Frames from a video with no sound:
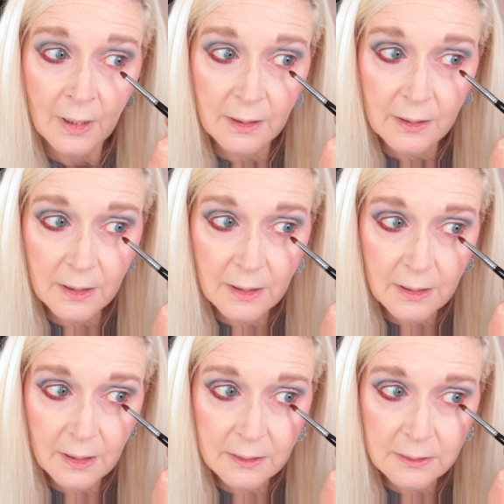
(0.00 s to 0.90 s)
And I think
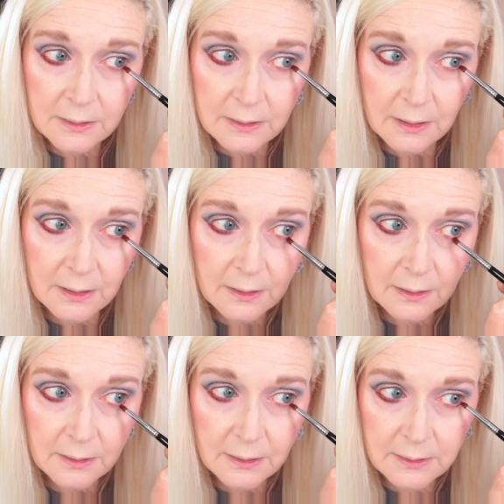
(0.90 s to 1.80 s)
that's
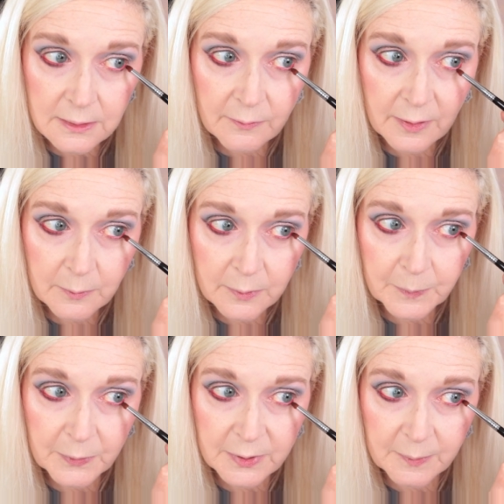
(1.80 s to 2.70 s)
definitely what
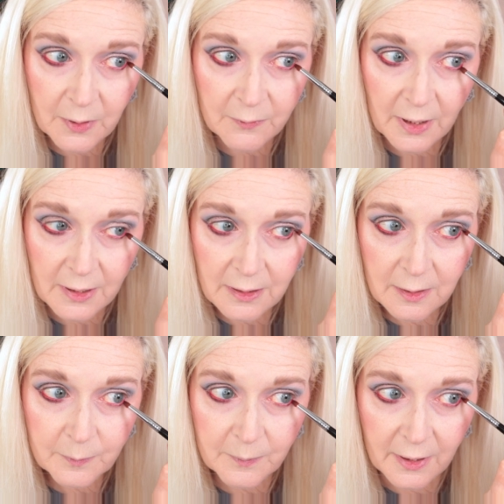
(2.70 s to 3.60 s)
puts me off. I
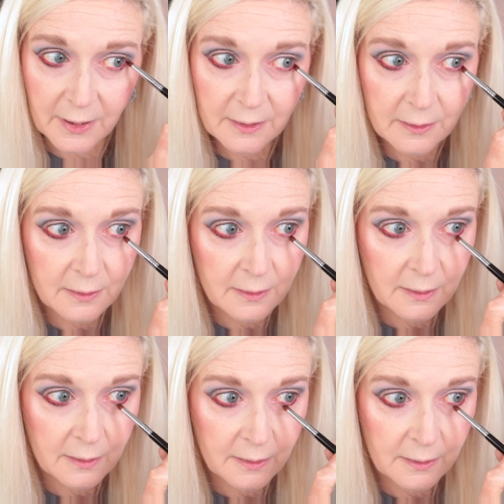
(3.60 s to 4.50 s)
love my
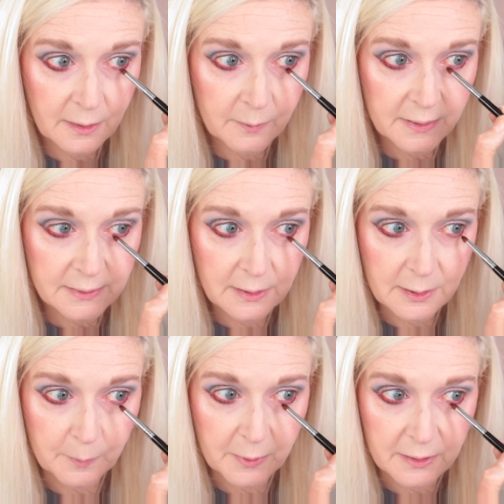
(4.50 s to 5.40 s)
US
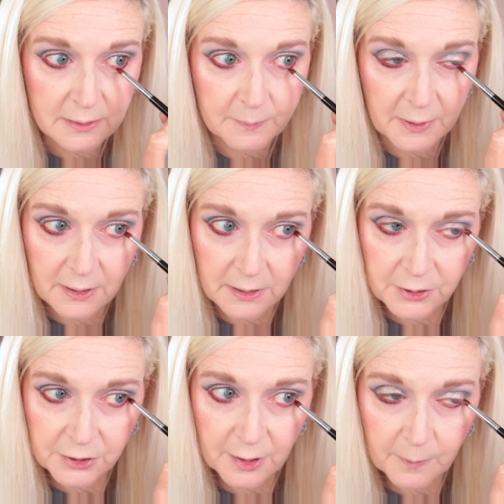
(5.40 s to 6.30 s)
indie brands, but the
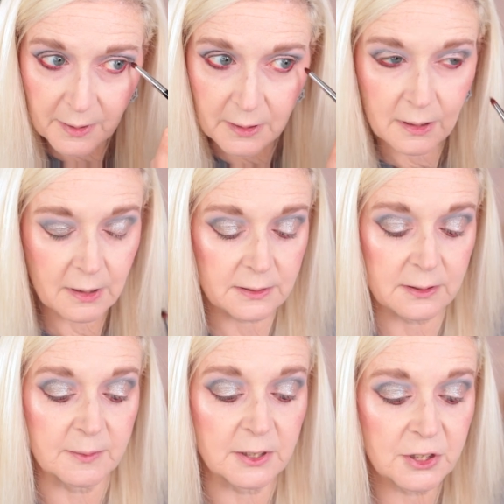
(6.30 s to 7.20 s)
shipping and
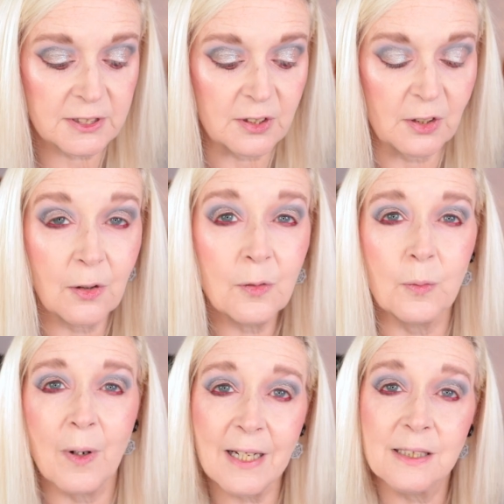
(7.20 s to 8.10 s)
customs and just the long
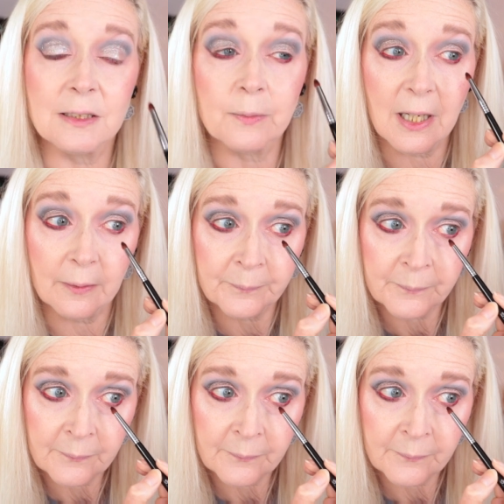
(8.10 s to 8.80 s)
wait as well.